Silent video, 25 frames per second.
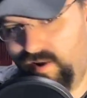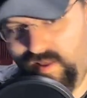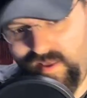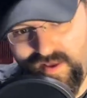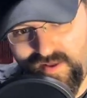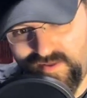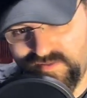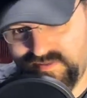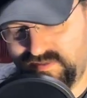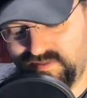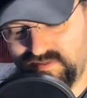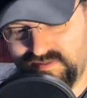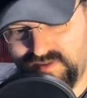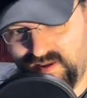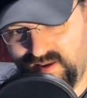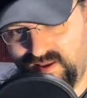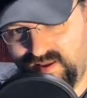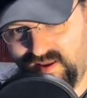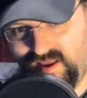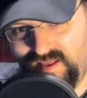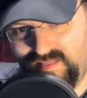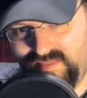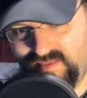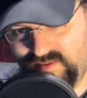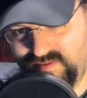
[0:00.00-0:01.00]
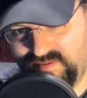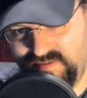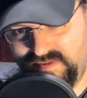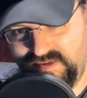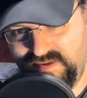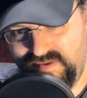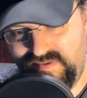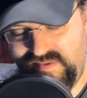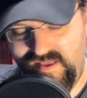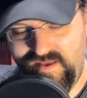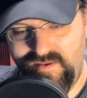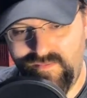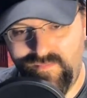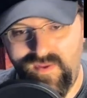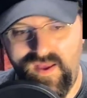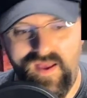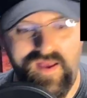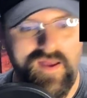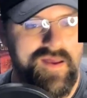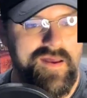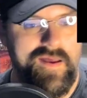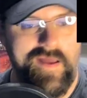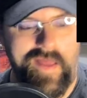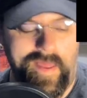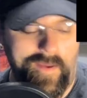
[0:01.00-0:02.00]
else is going to get this system,
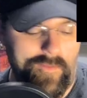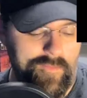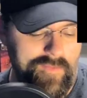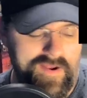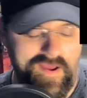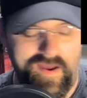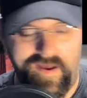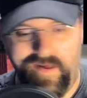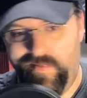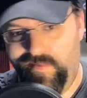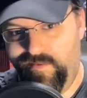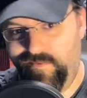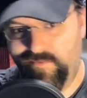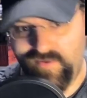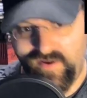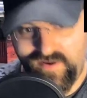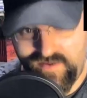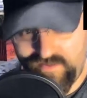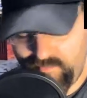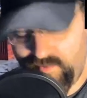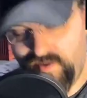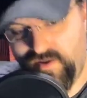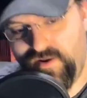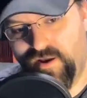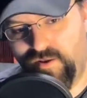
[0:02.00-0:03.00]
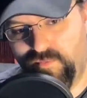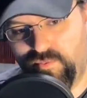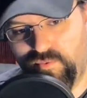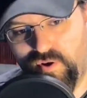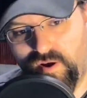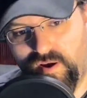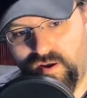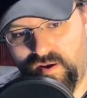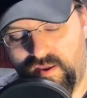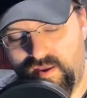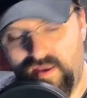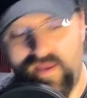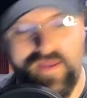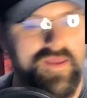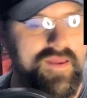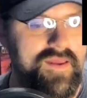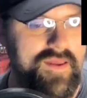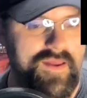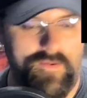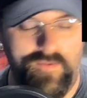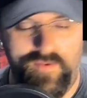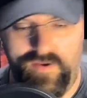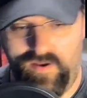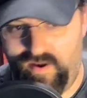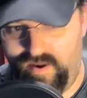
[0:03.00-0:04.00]
I would highly recommend upgrading it. I
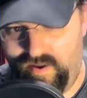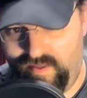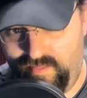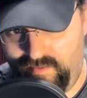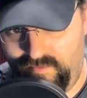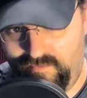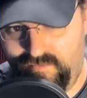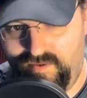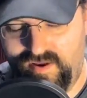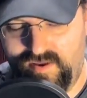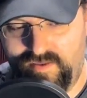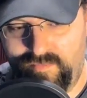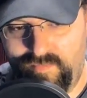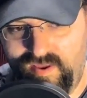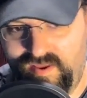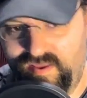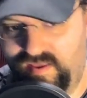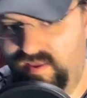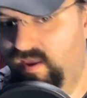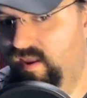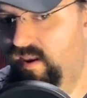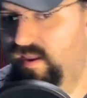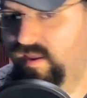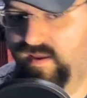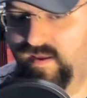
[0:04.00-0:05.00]
would highly recommend getting